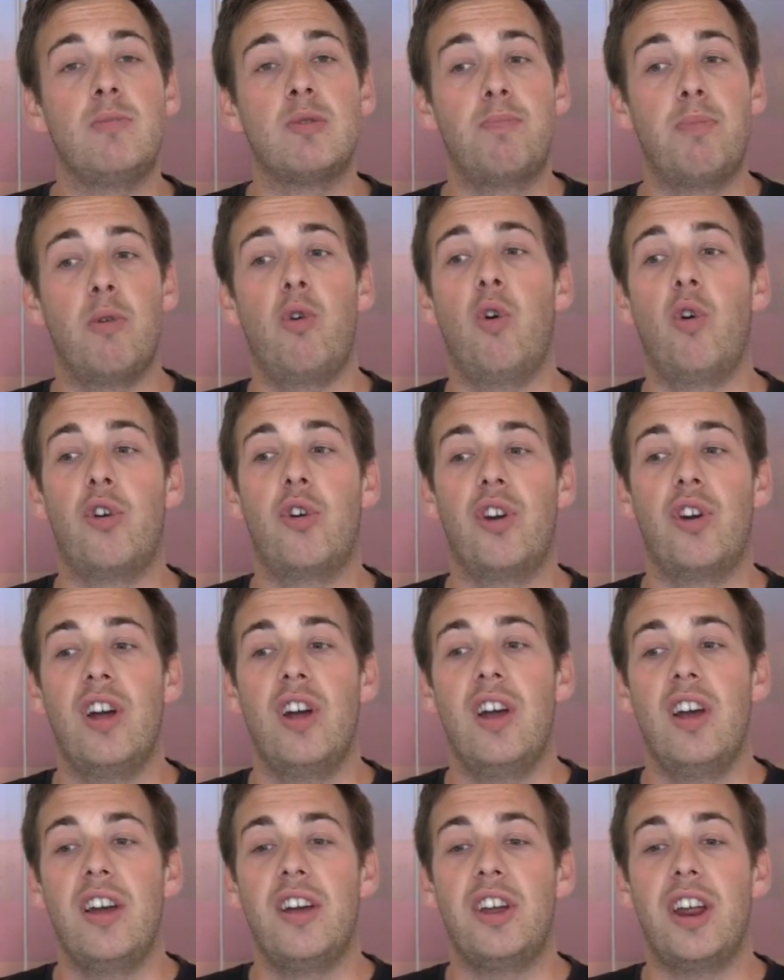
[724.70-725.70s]
he was born,
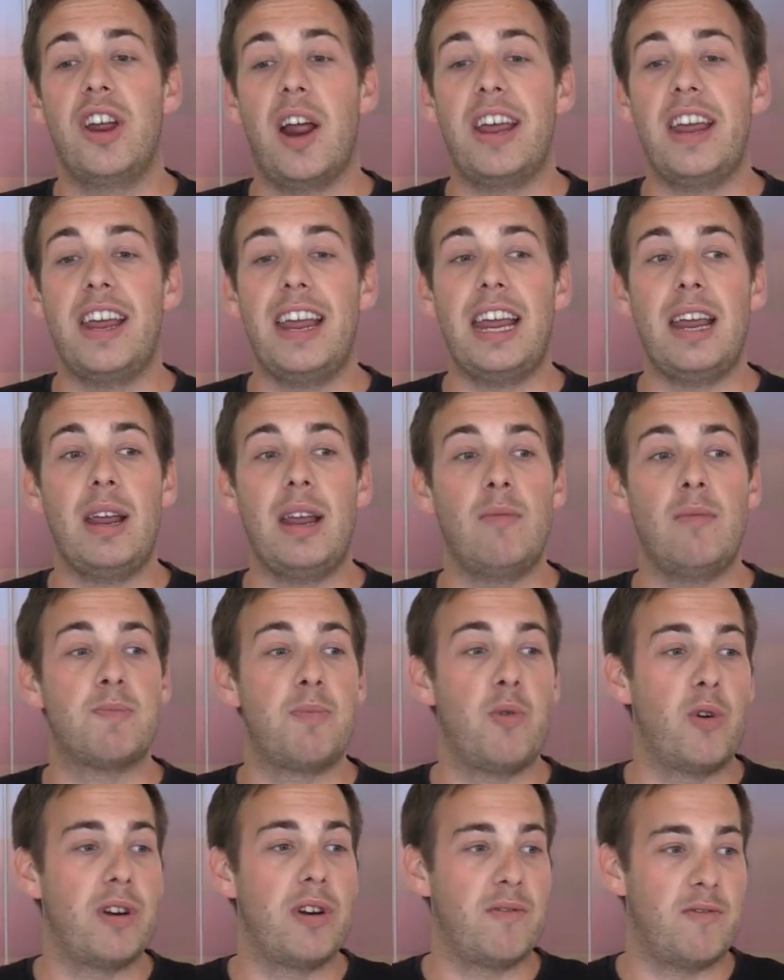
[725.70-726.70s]
you know, he
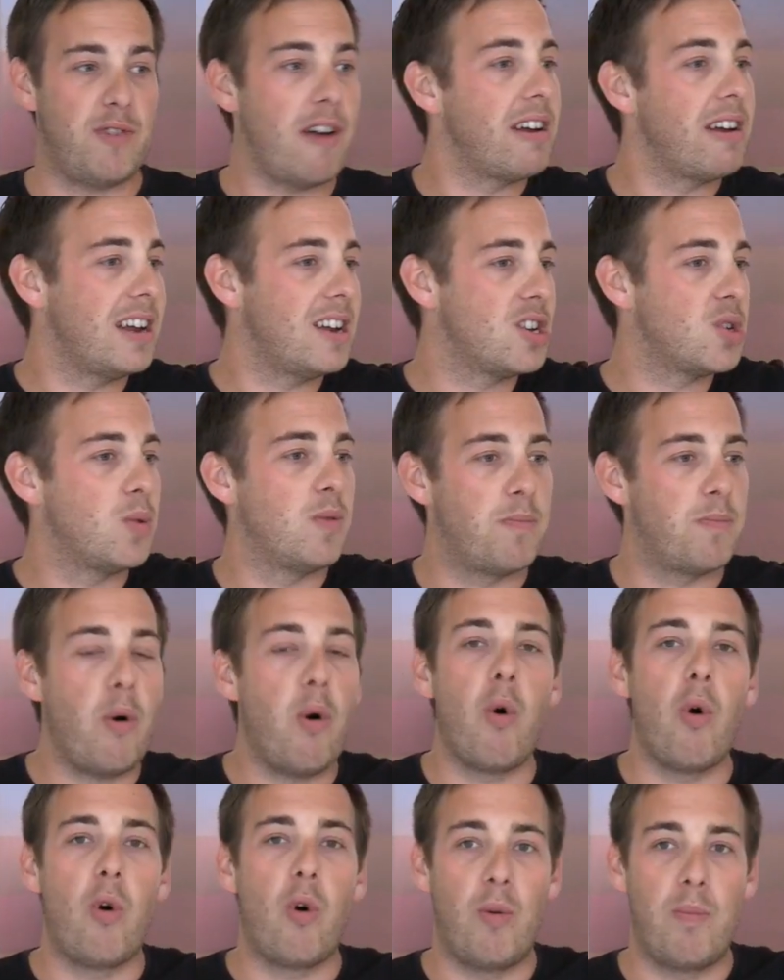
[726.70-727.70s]
was born very into a
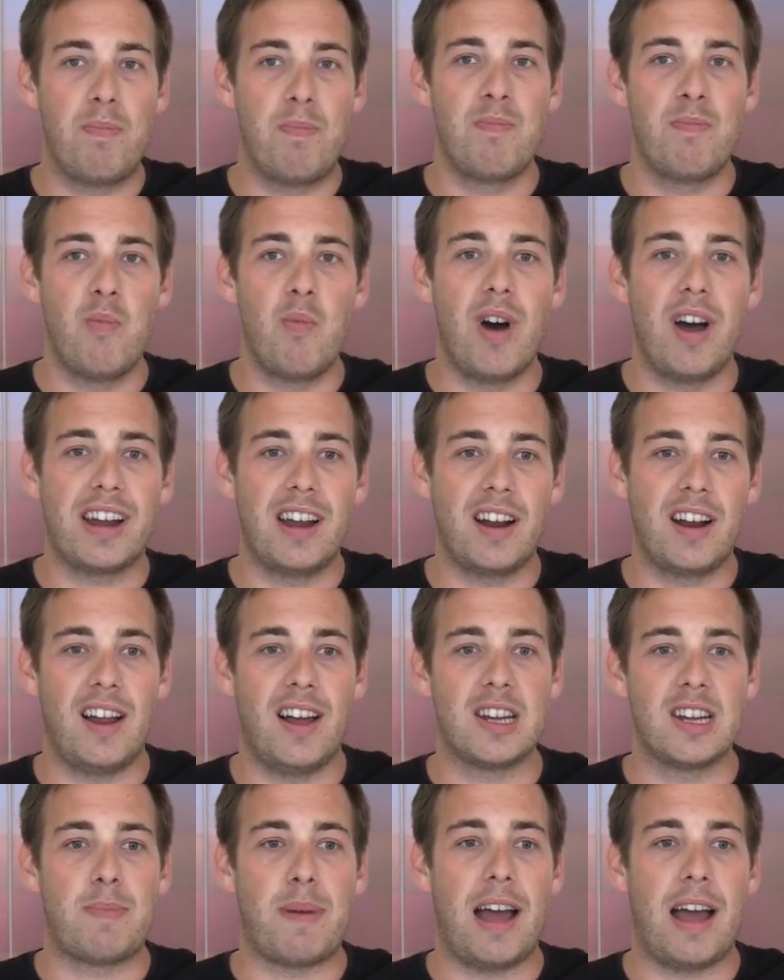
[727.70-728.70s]
poor working
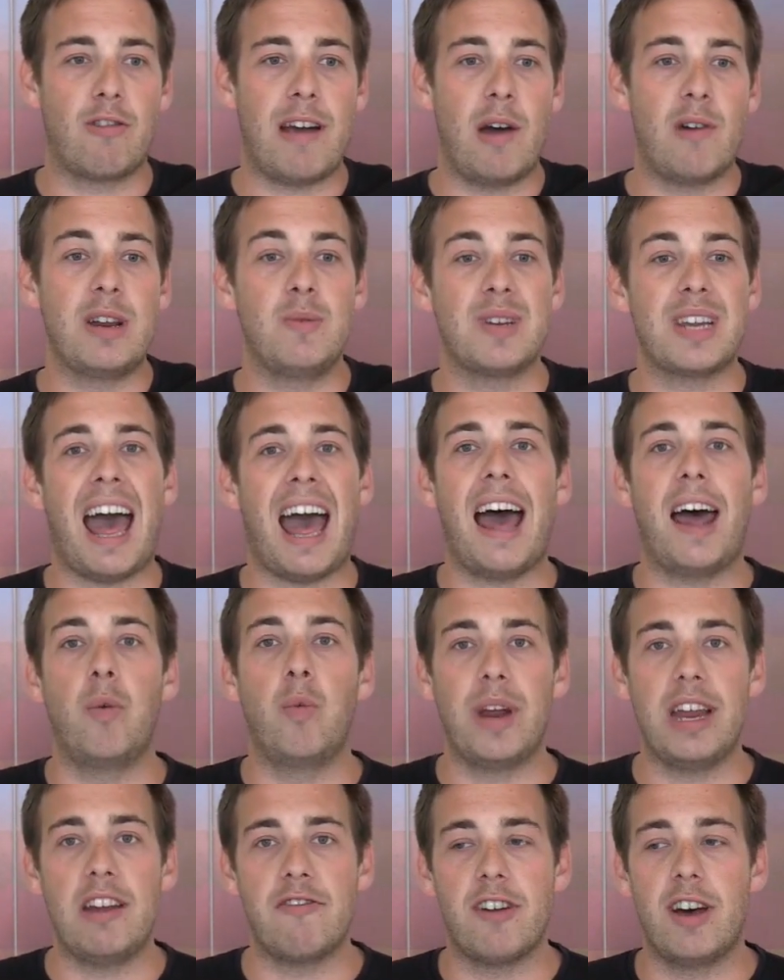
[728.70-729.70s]
class background. He was a
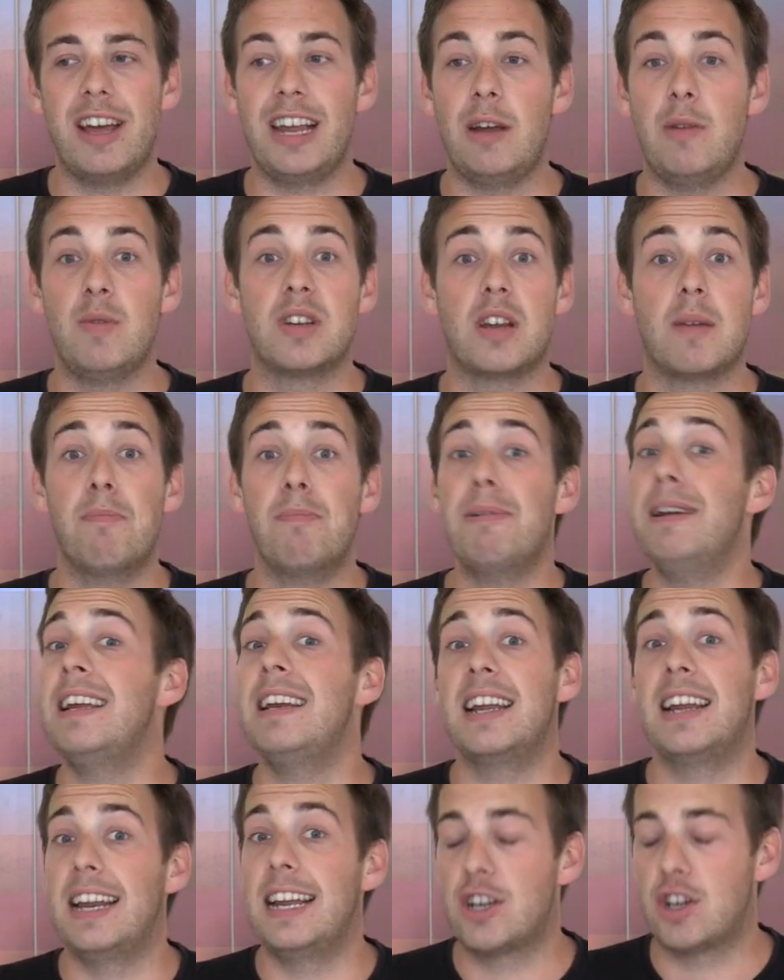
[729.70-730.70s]
hand weaver. He was
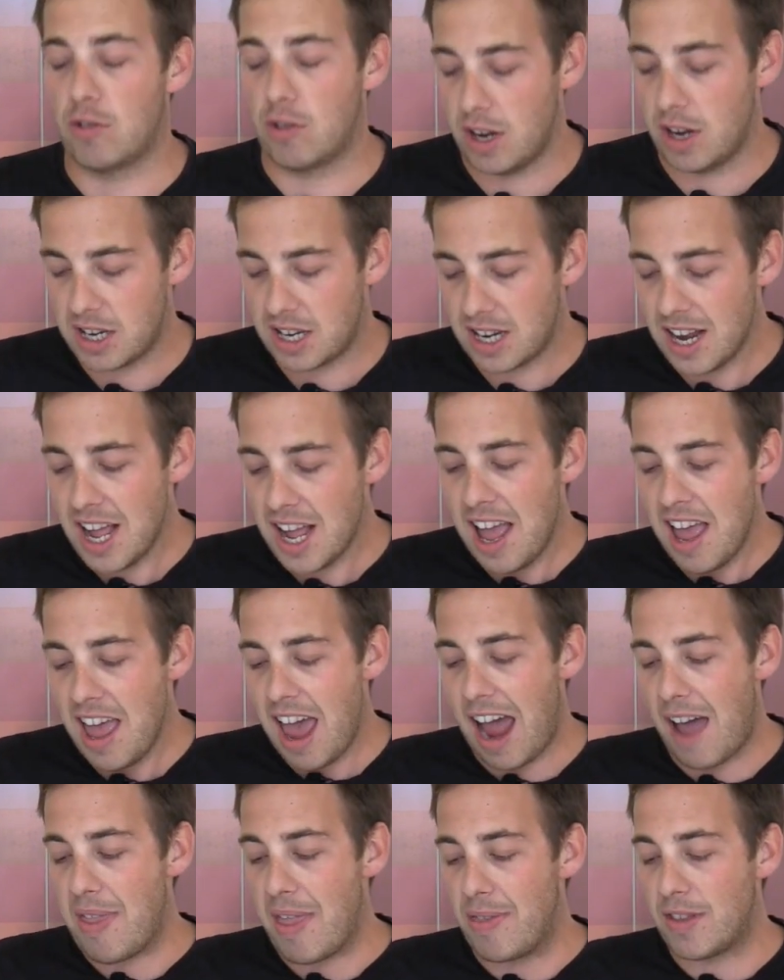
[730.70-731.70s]
completely illiterate.
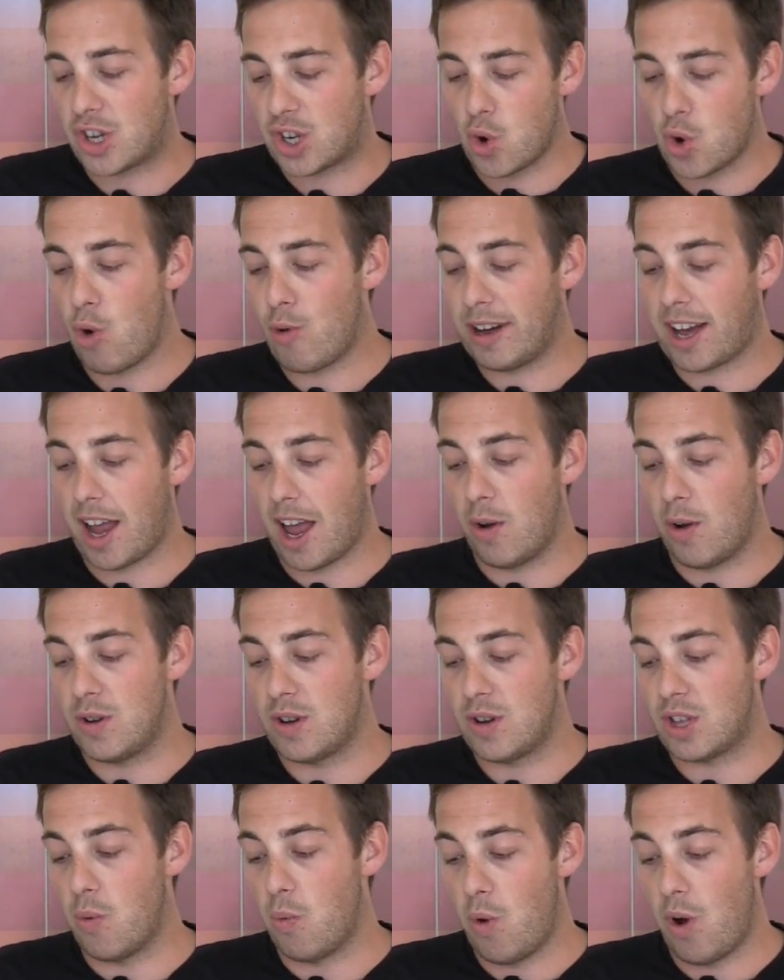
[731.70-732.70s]
And then the story
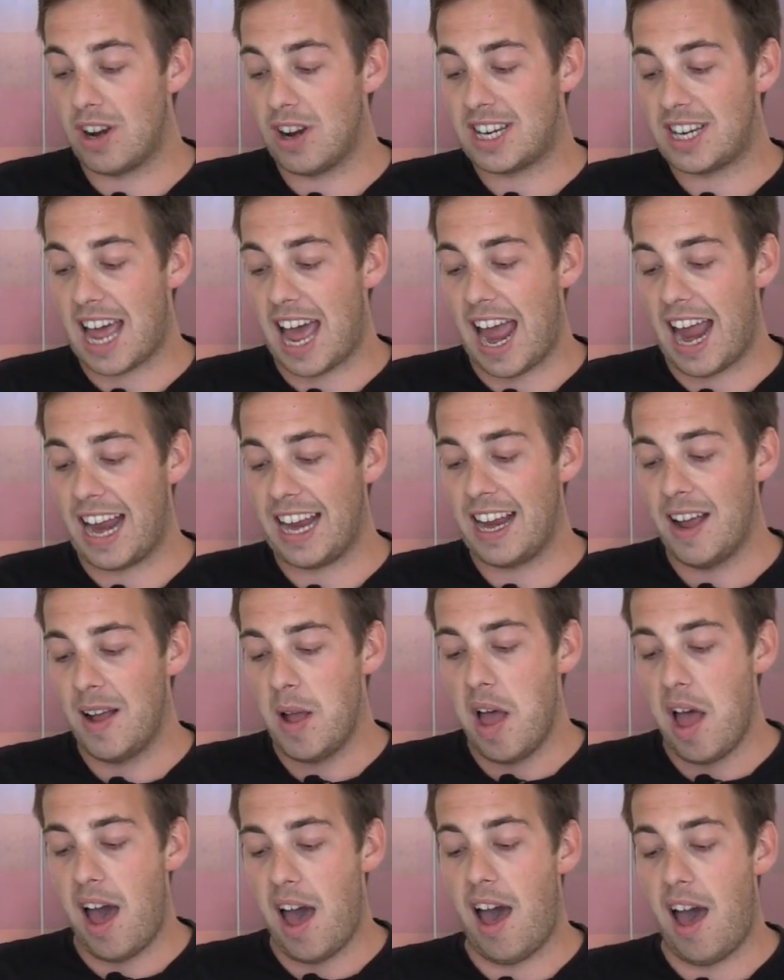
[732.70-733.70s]
goes that one day,
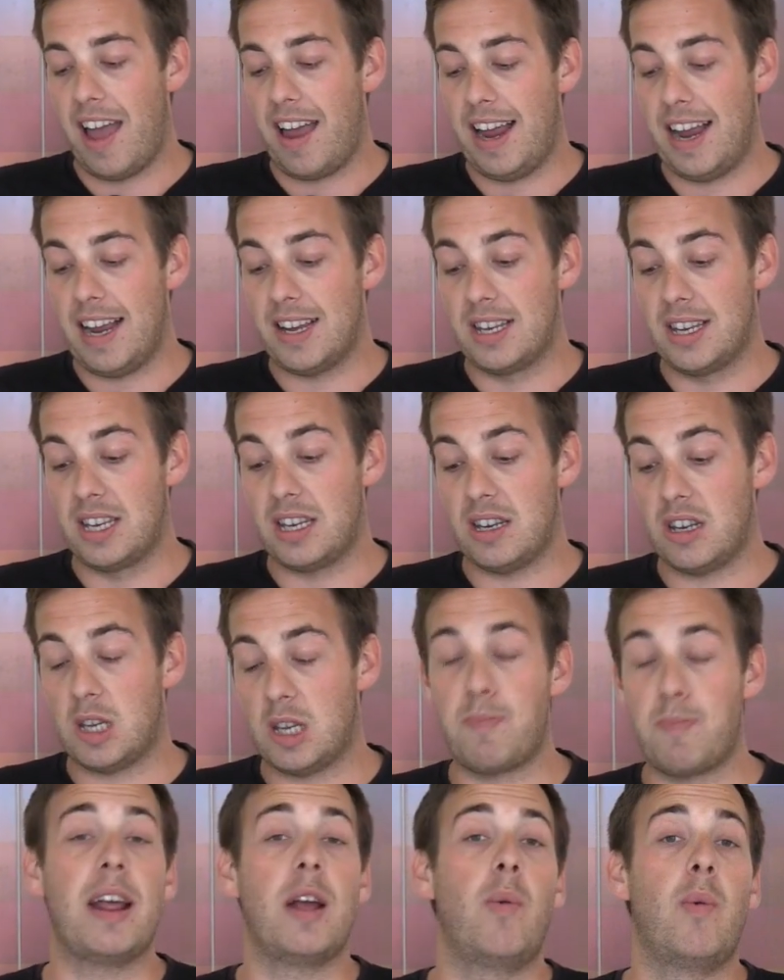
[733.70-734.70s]
his
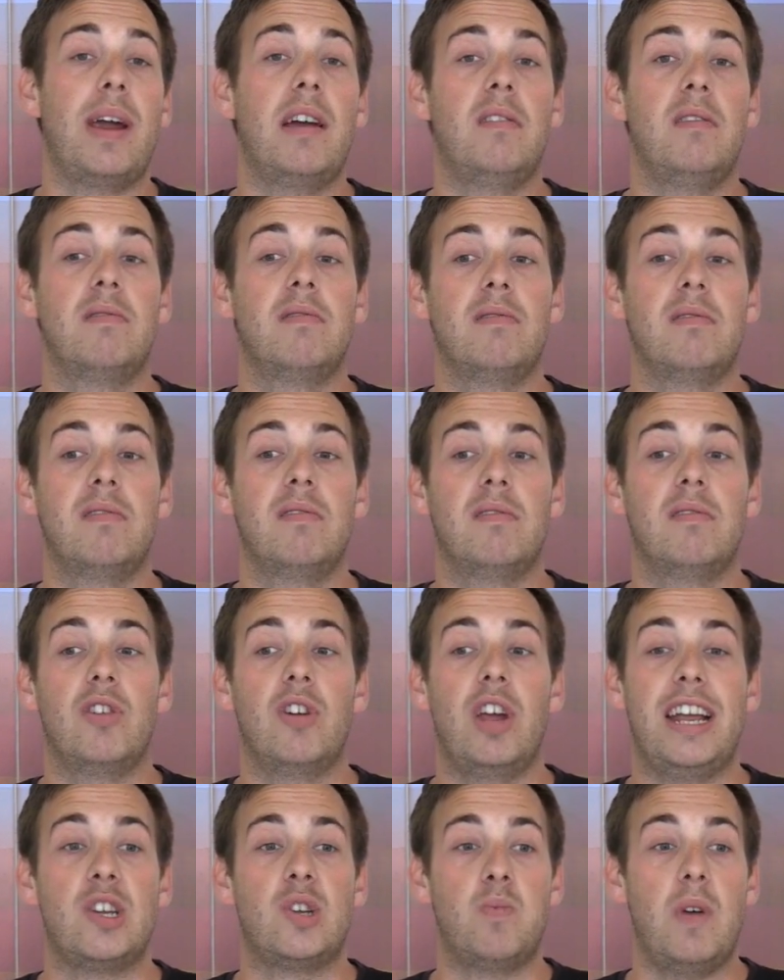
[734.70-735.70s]
single
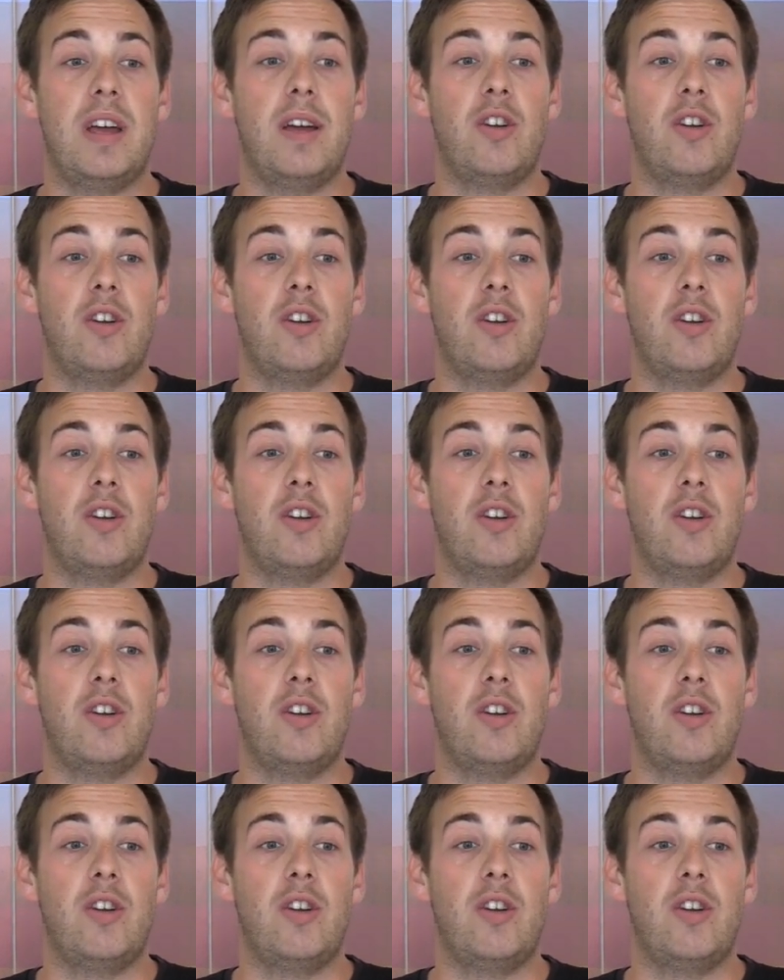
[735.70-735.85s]
thread